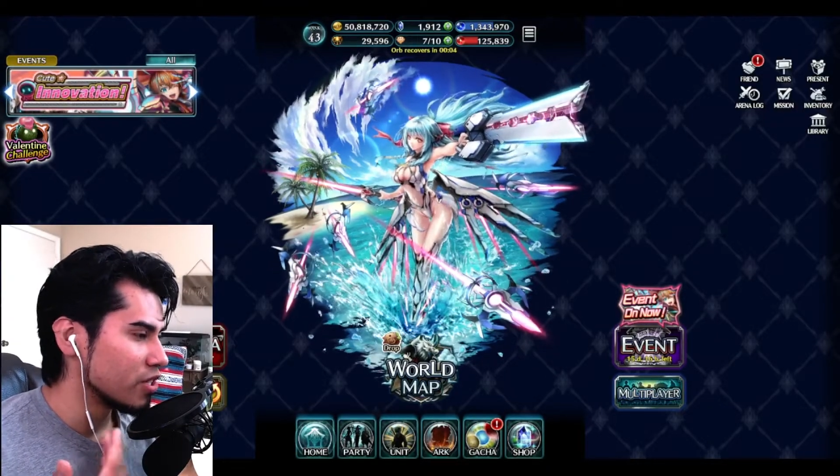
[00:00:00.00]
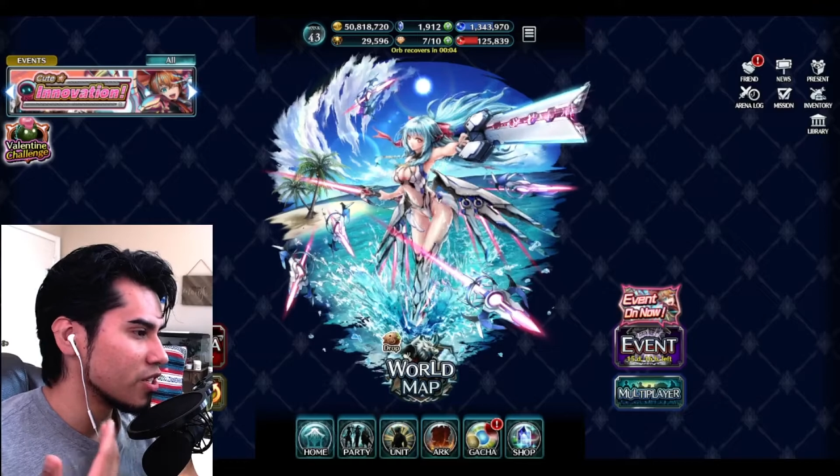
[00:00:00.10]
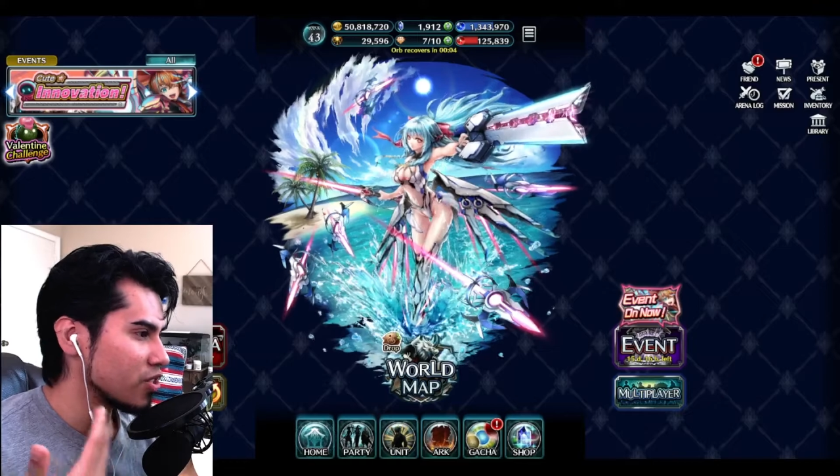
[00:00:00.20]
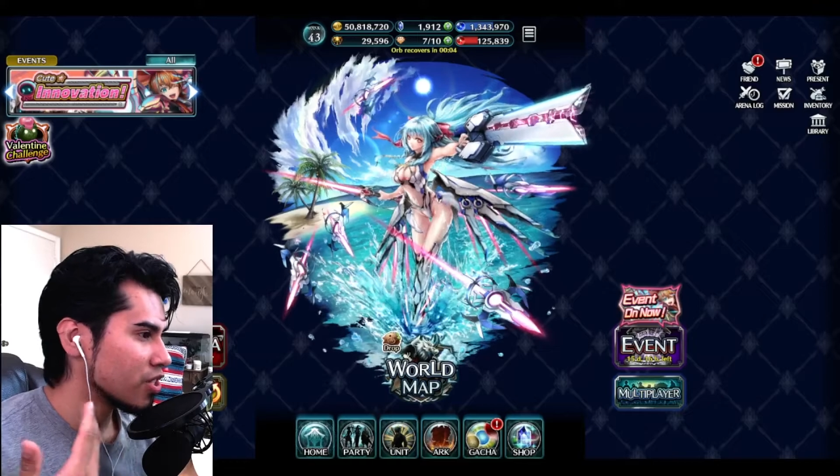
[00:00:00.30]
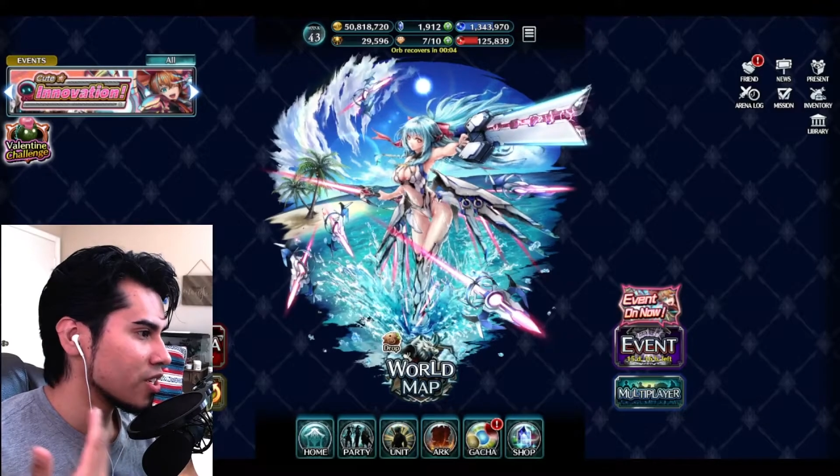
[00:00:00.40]

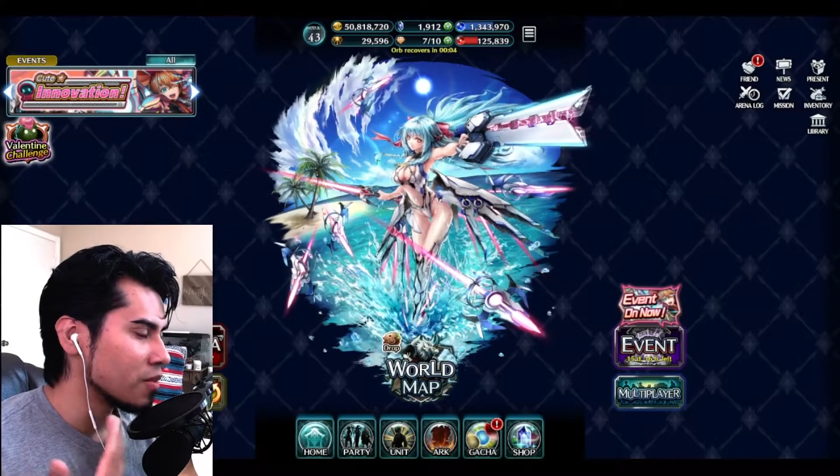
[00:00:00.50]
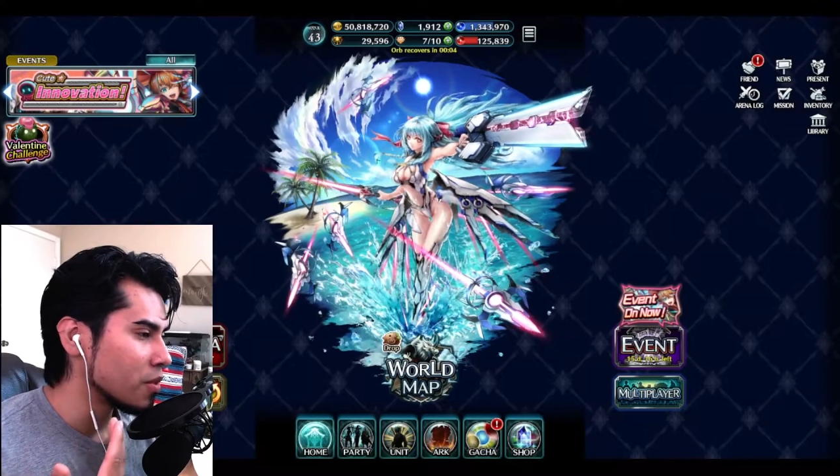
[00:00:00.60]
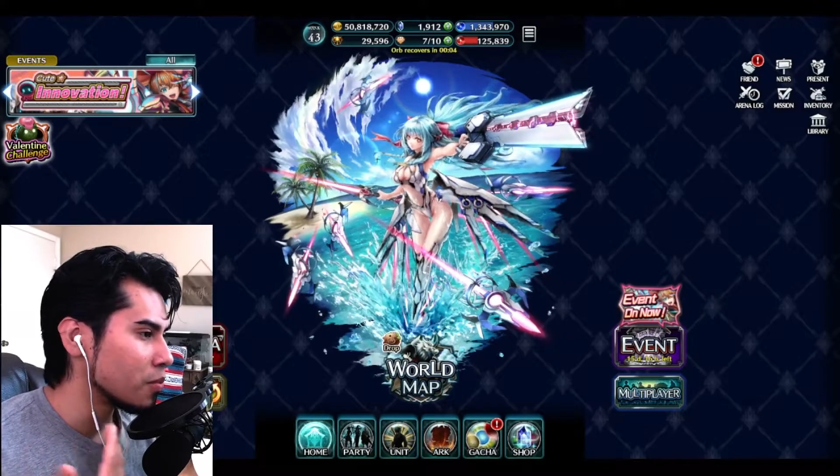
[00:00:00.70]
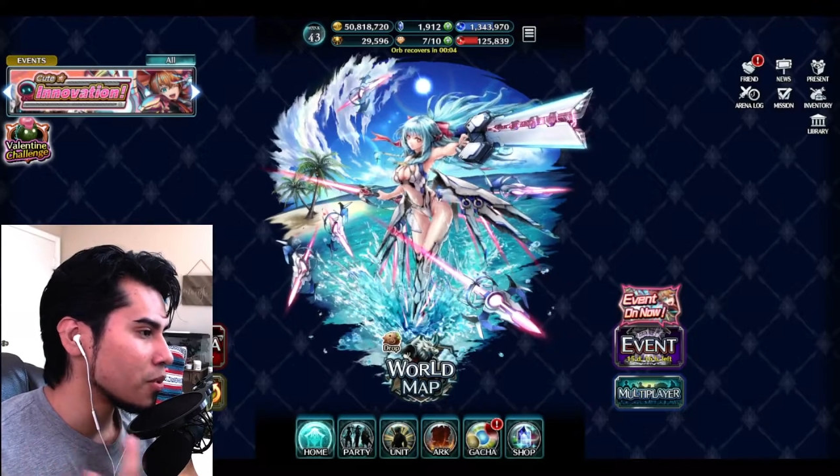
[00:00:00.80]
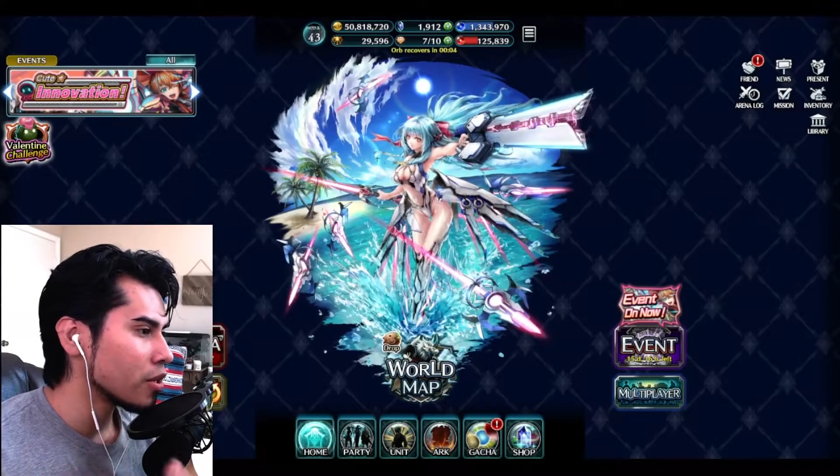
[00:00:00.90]
just going to be
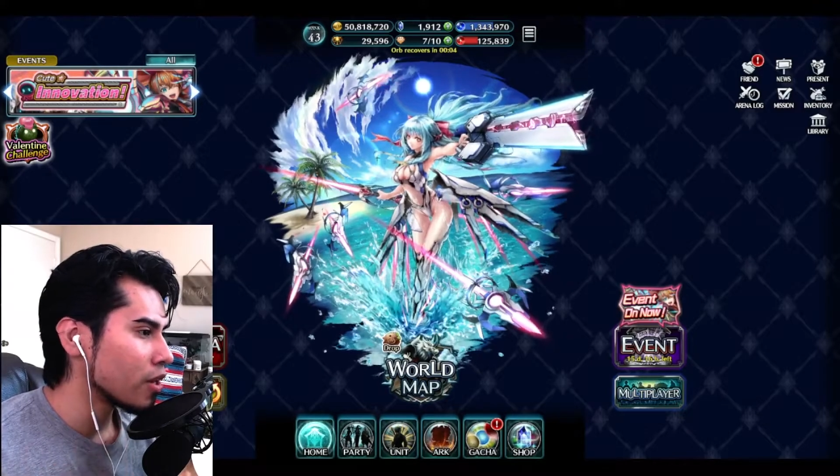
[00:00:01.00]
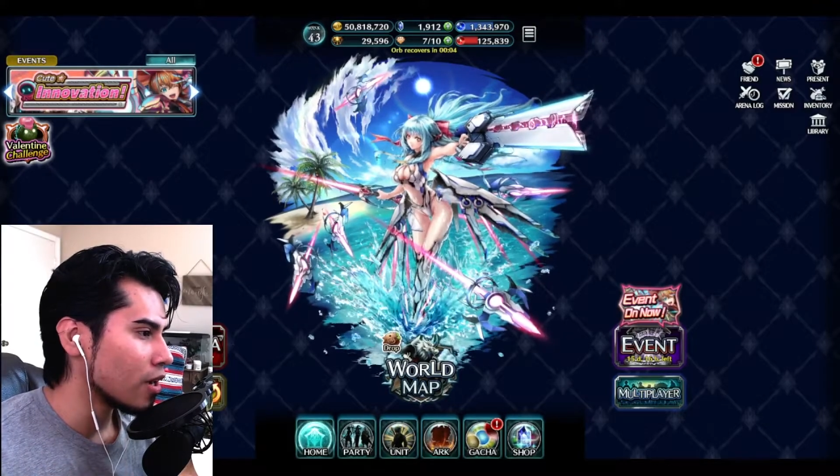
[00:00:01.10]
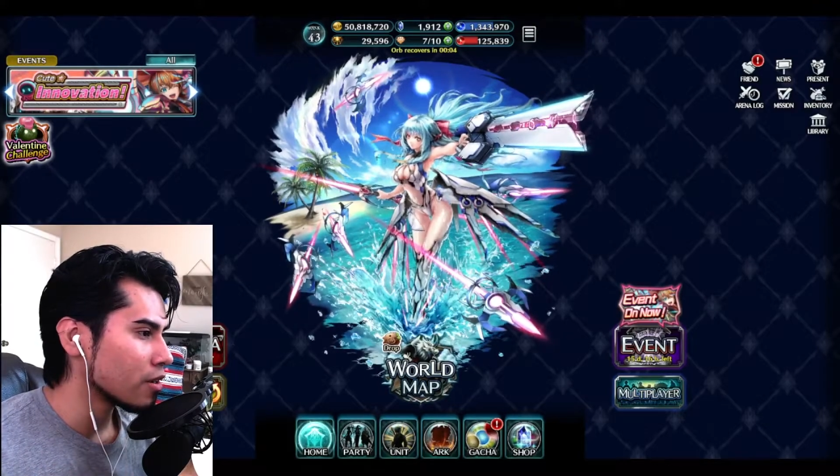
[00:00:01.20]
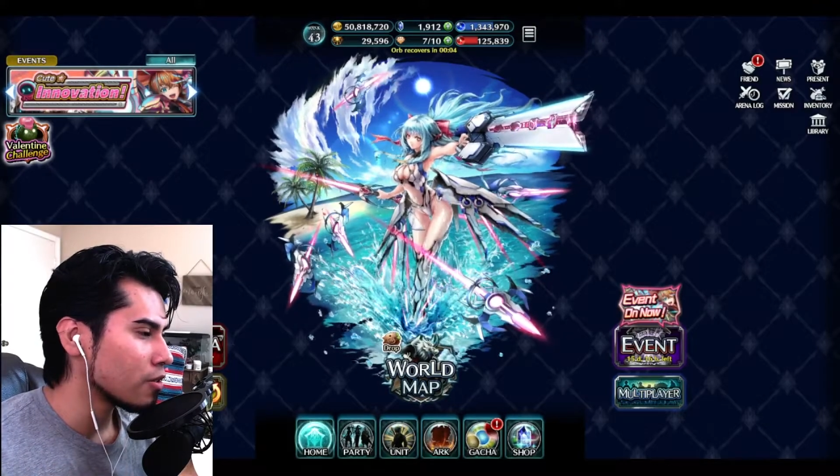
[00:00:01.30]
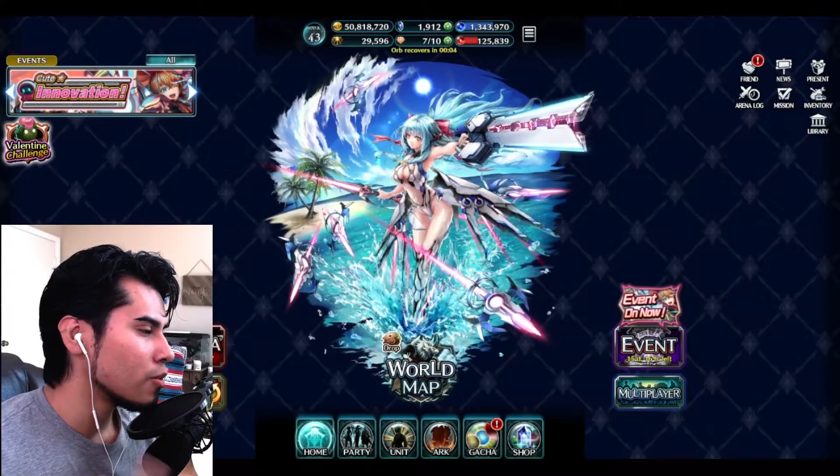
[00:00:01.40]
pure
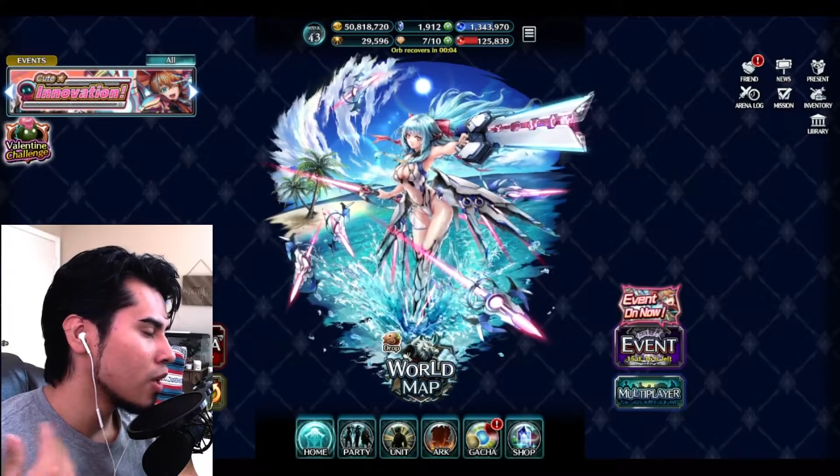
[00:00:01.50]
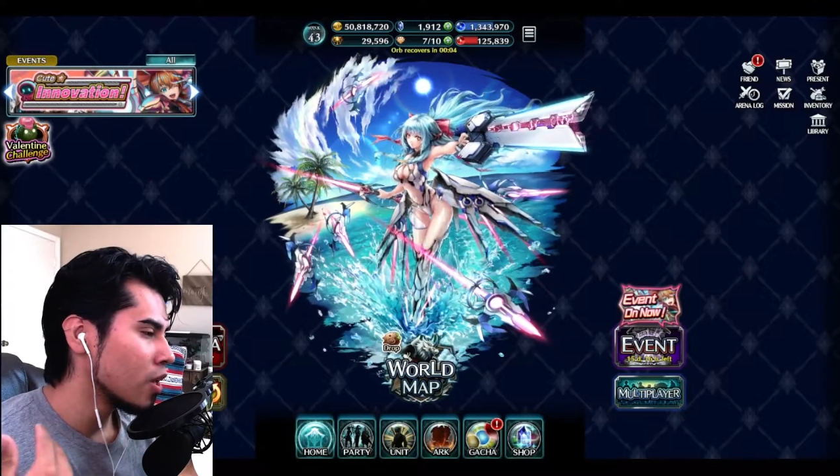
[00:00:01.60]
auto.